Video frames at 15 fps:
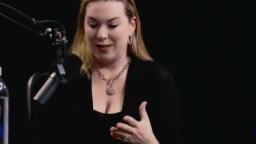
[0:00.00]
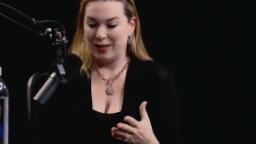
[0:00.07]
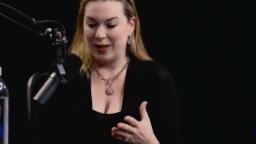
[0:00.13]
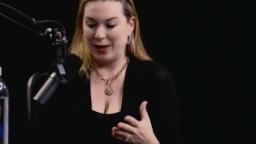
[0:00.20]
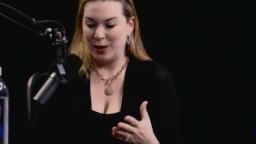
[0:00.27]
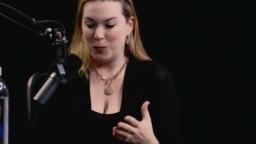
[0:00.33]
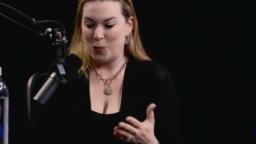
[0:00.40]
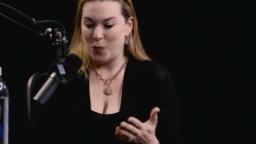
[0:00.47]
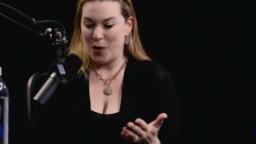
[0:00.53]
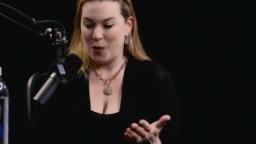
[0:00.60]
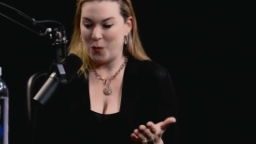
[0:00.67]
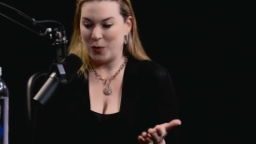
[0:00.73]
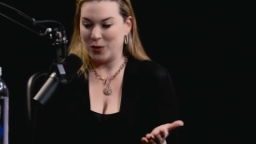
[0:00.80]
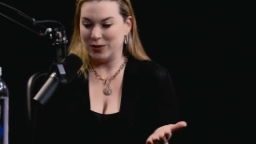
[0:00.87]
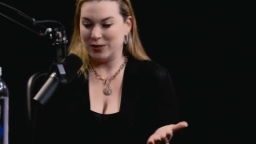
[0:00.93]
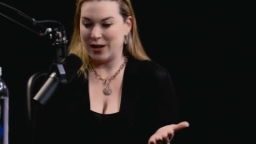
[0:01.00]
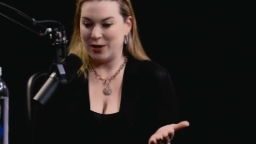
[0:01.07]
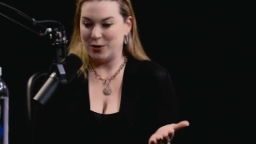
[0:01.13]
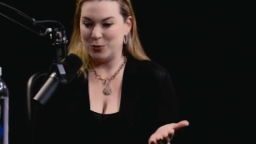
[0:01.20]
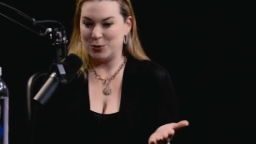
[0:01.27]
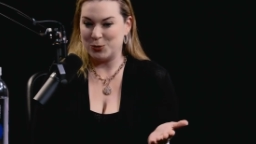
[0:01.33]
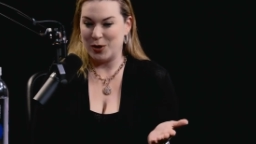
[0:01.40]
Like, in what world can
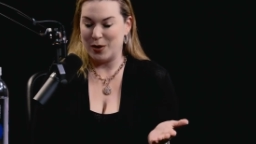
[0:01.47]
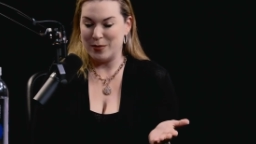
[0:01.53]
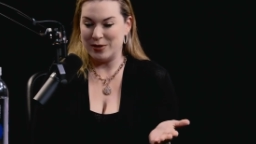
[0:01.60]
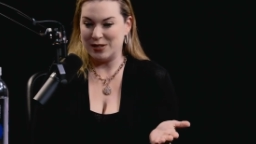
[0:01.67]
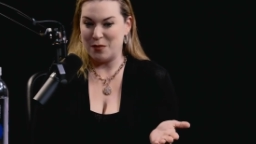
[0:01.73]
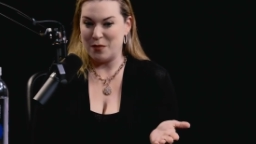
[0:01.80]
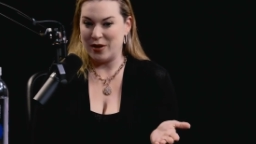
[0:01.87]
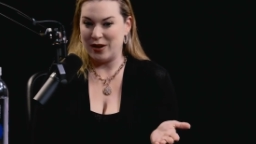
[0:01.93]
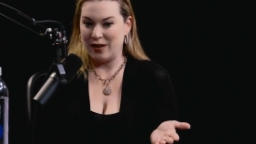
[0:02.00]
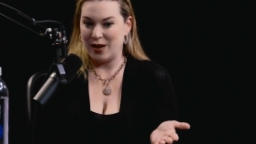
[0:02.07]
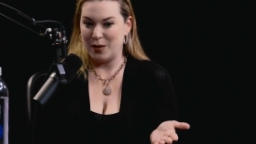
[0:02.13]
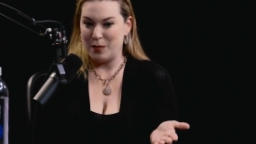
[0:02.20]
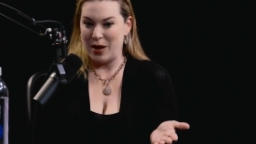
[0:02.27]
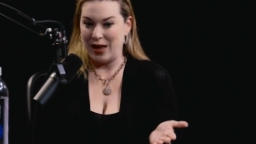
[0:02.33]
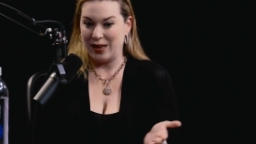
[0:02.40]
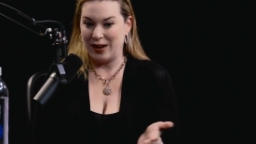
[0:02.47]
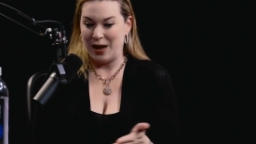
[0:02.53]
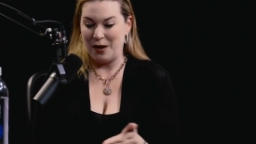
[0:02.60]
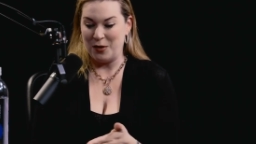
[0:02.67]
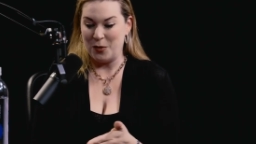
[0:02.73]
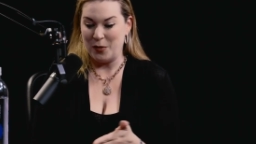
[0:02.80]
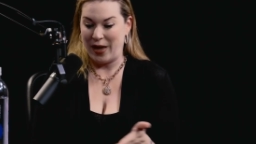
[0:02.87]
you scream at somebody and make it
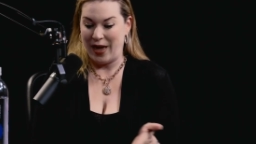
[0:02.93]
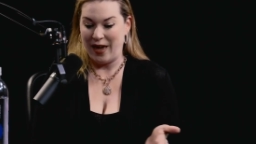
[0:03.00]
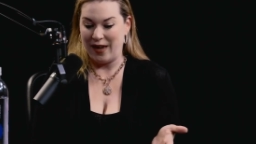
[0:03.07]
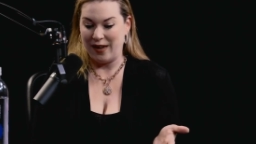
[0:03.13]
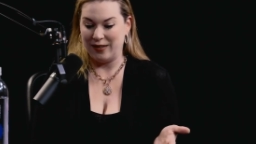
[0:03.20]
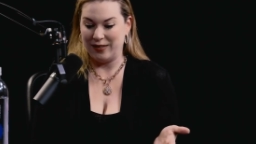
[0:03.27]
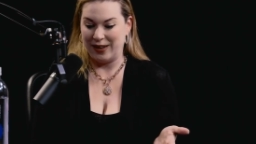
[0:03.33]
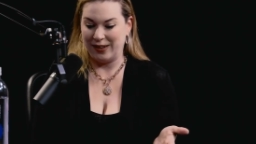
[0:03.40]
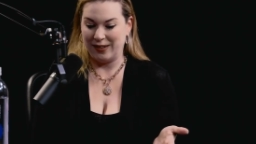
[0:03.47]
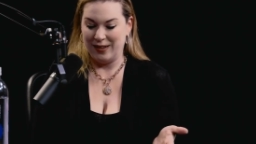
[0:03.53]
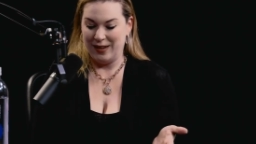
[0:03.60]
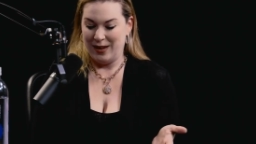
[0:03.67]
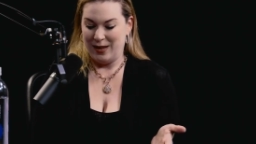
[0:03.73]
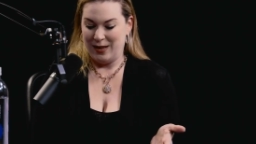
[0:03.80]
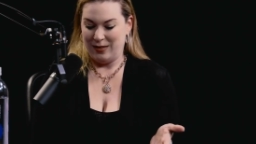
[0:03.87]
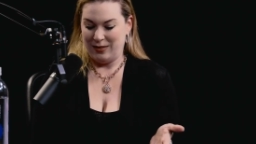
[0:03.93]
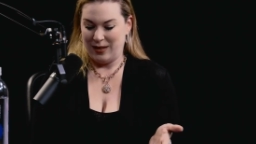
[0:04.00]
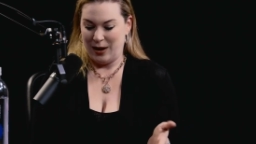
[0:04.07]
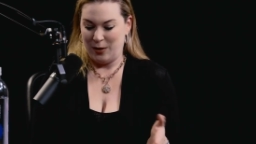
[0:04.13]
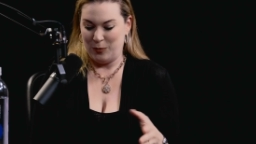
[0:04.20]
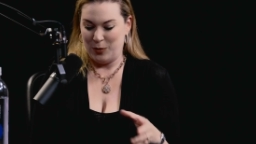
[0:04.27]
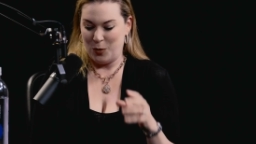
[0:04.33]
out okay? Like,
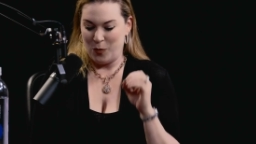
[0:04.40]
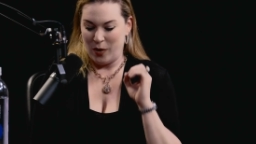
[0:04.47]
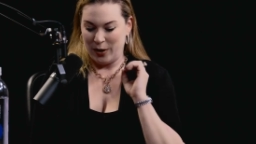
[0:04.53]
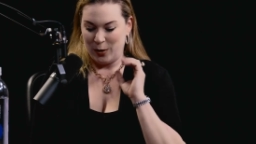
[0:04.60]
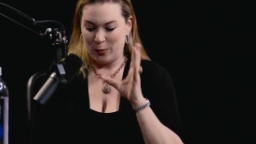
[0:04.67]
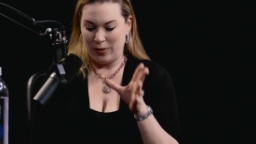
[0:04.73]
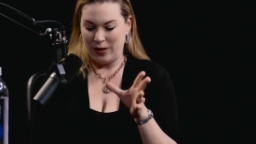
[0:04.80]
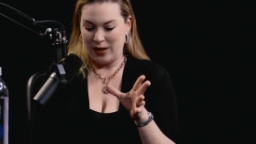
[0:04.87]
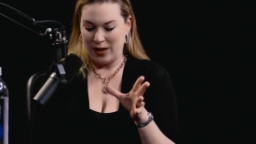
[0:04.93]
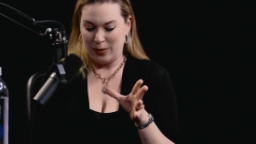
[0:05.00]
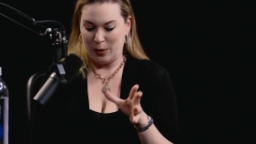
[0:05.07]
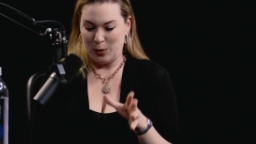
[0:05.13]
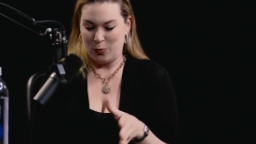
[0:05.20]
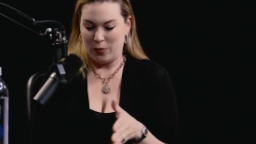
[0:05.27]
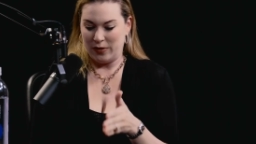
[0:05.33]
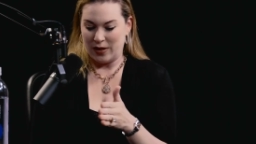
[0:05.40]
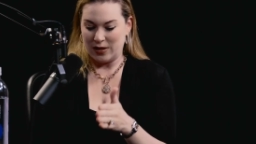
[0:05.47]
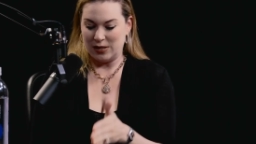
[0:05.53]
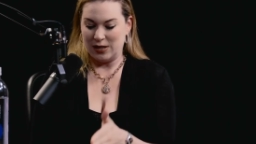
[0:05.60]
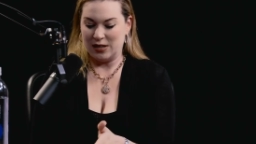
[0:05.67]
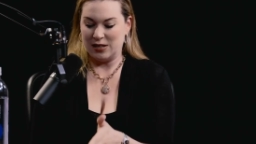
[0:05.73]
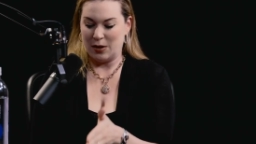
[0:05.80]
I don't know what you're thinking that you think that's
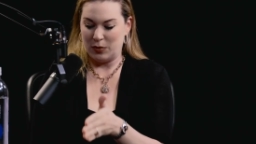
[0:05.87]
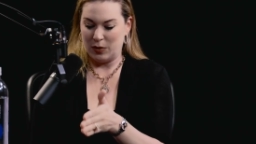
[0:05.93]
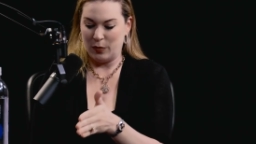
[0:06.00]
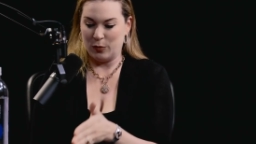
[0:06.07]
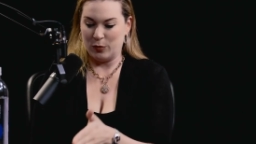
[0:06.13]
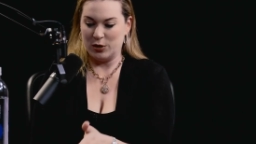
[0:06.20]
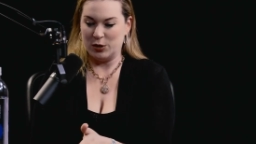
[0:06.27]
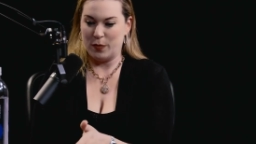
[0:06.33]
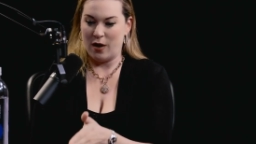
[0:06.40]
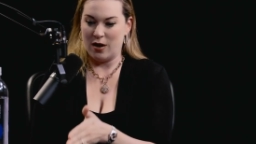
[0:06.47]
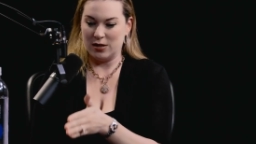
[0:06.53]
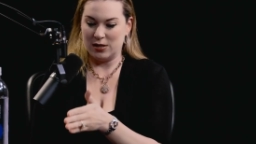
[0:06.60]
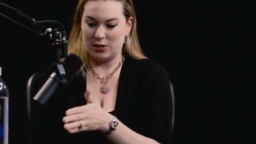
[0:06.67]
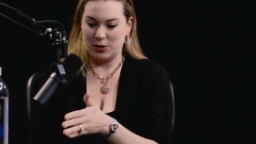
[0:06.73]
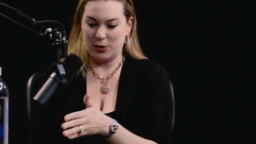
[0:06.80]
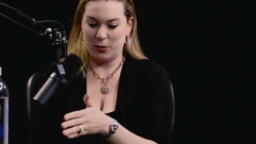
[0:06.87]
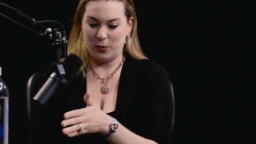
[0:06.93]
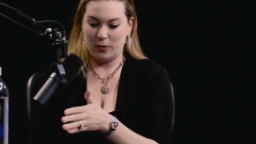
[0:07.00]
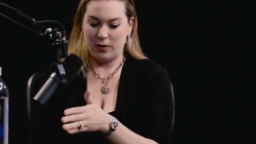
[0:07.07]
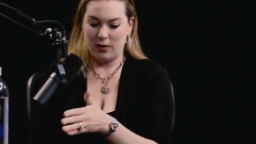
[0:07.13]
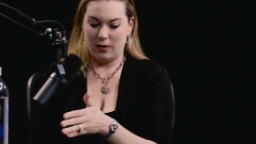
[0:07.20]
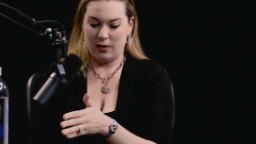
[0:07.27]
an acceptable response
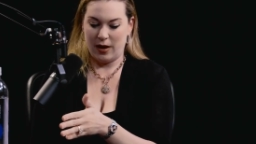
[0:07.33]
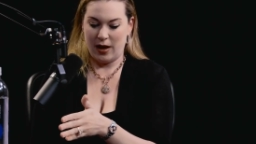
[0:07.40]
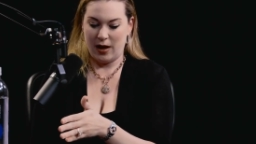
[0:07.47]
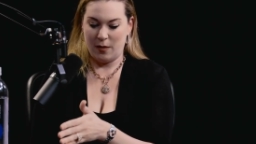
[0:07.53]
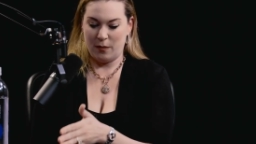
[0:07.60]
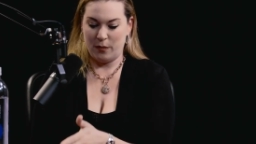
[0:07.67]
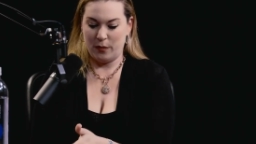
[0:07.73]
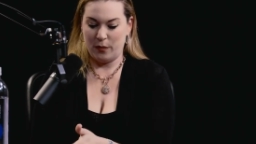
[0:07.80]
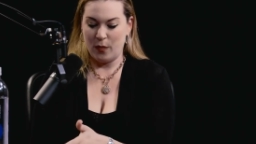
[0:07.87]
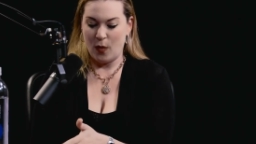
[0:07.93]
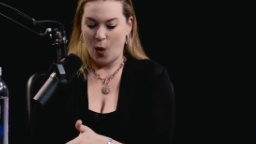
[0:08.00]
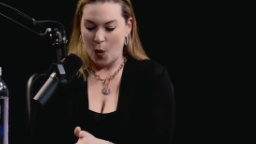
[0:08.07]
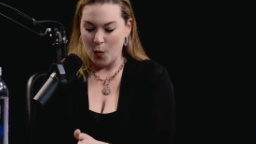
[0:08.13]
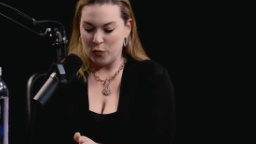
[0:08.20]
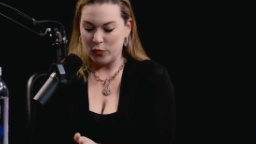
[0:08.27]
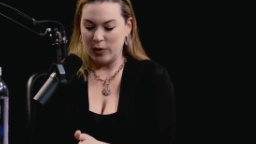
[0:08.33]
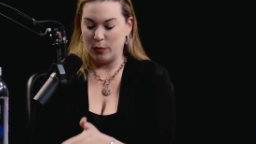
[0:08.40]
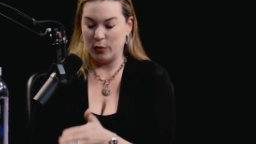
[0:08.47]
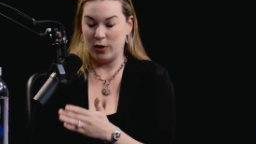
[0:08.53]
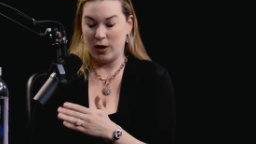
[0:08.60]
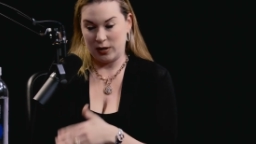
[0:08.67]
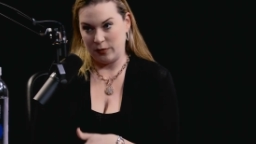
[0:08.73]
to a hopefully
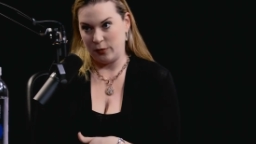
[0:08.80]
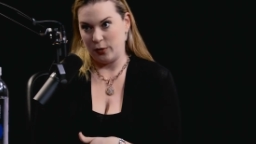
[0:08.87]
productive